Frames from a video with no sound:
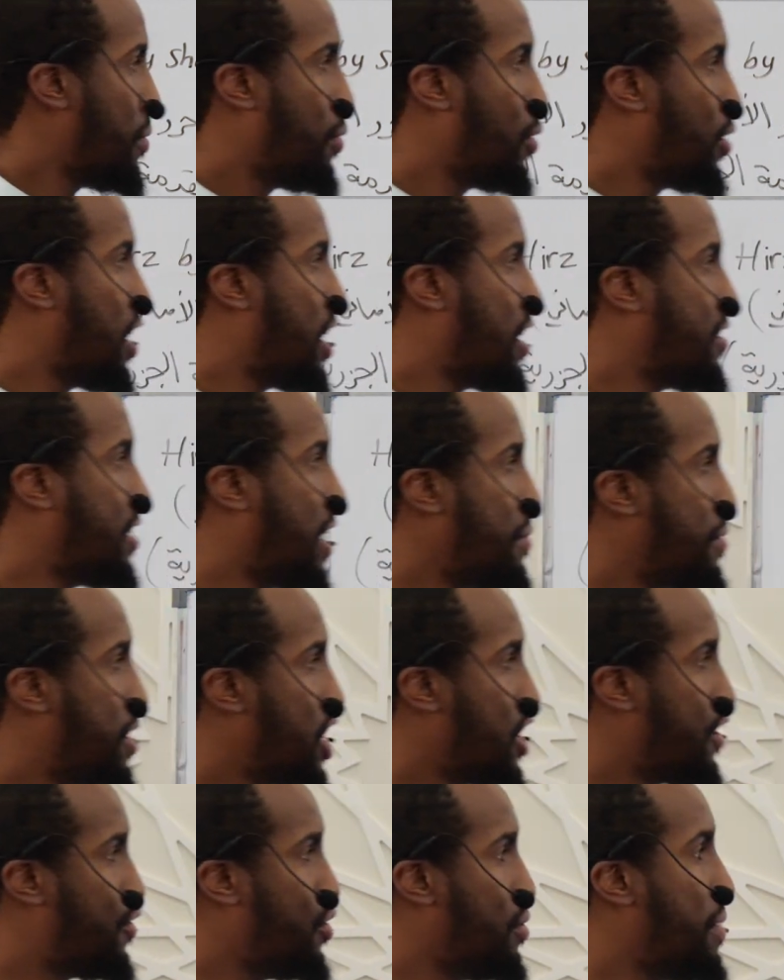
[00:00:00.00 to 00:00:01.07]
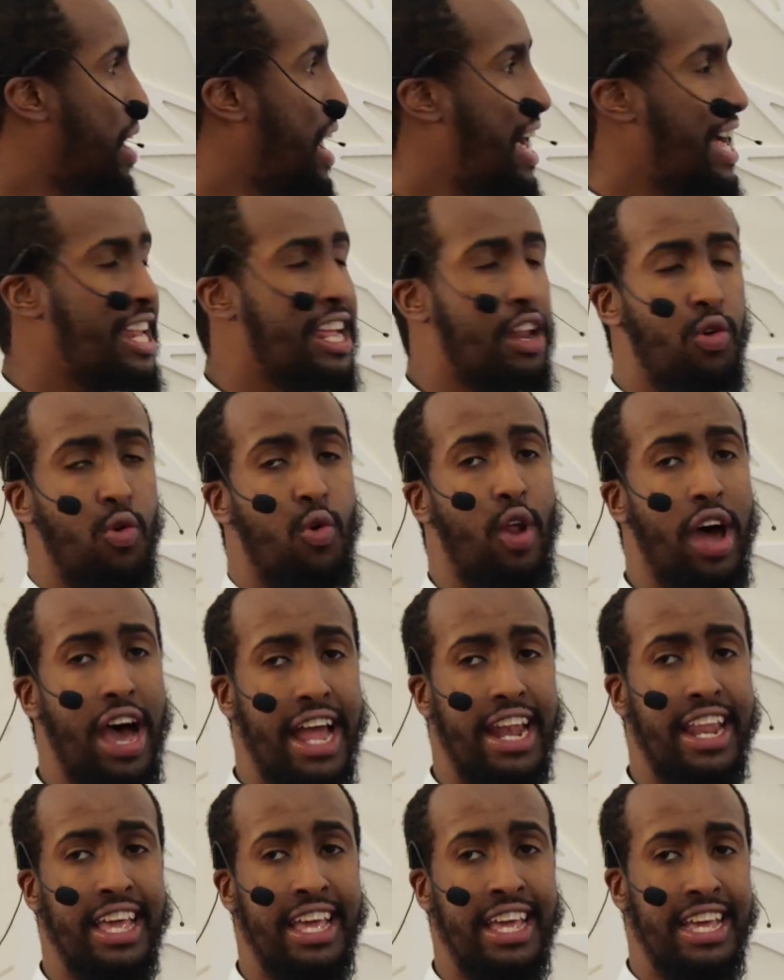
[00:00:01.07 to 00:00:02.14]
the board last time, kashfu ma'ani
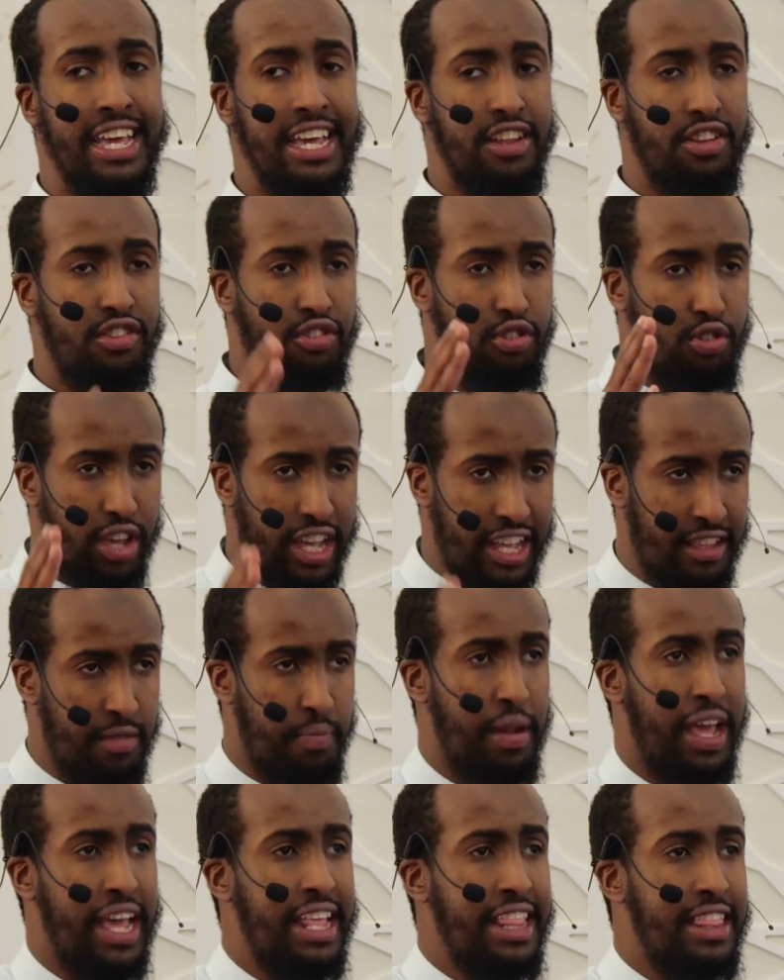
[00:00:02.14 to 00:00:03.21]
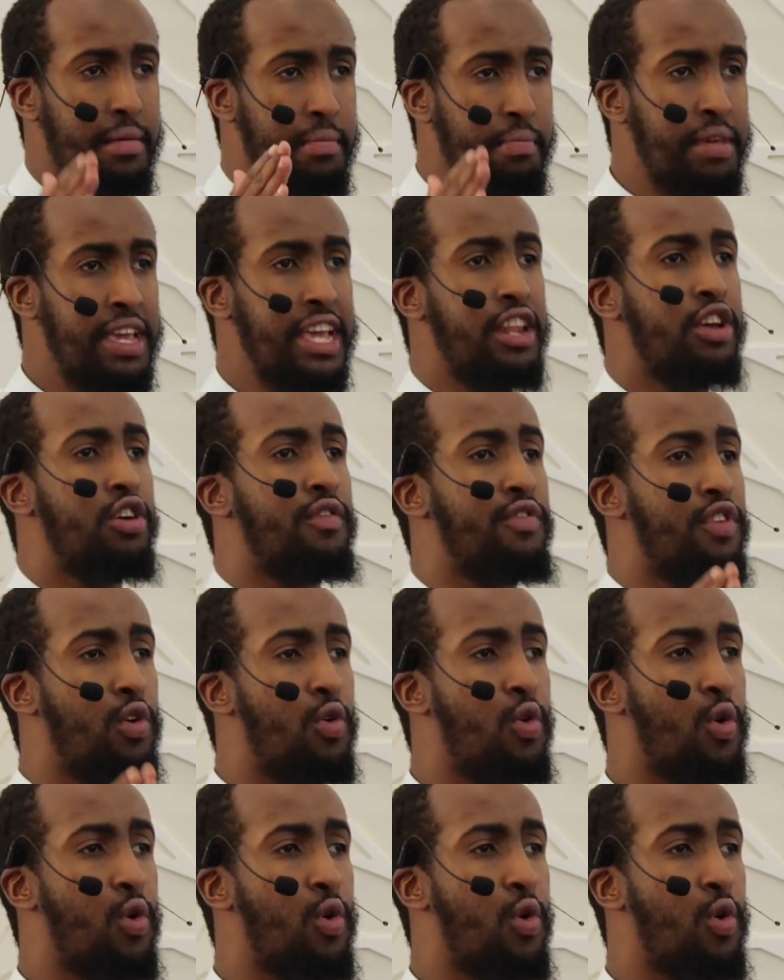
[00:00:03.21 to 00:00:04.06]
al-Quran. It is to explain the meaning of the